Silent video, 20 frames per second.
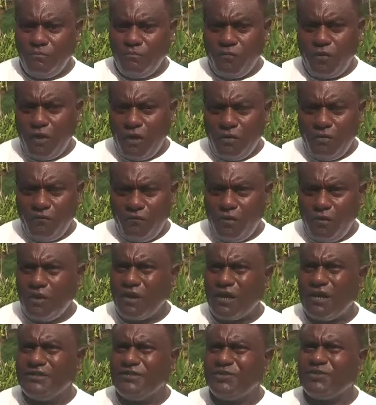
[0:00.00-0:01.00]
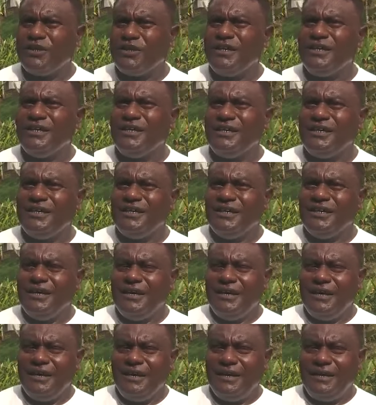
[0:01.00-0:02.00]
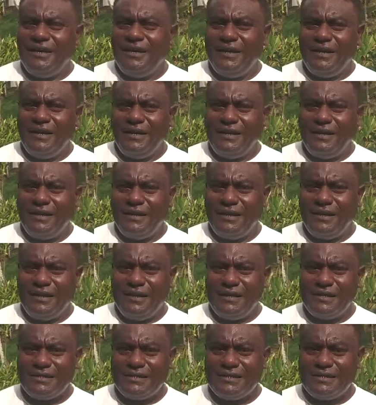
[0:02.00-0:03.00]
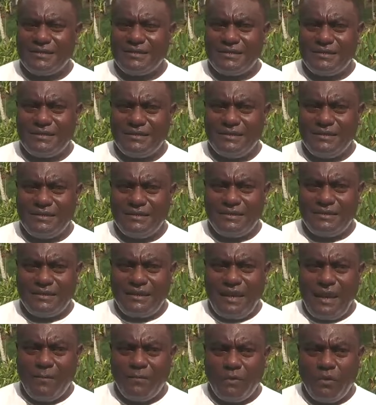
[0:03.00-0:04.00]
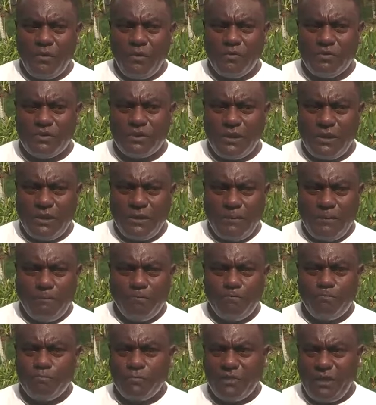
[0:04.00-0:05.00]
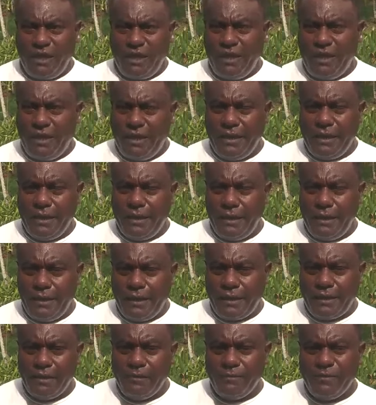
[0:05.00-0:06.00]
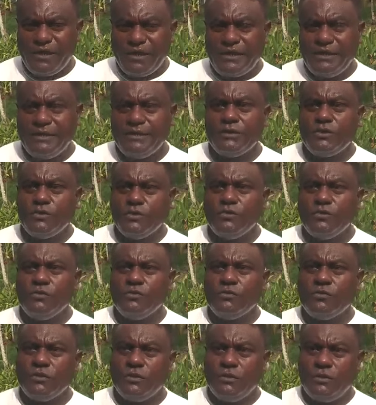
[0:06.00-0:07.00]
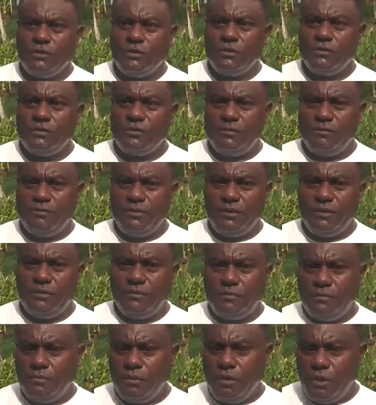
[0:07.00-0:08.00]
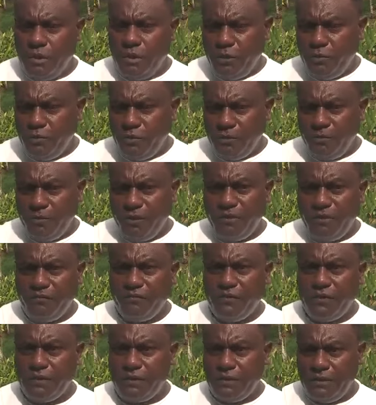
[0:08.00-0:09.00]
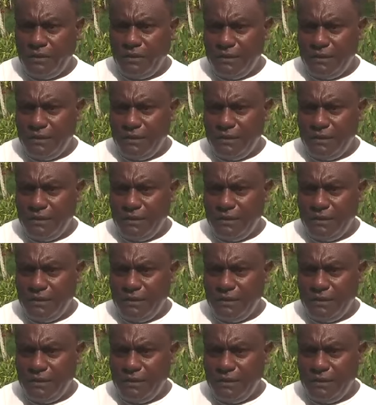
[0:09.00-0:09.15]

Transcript: for our country, and as time goes, economically too, it will benefit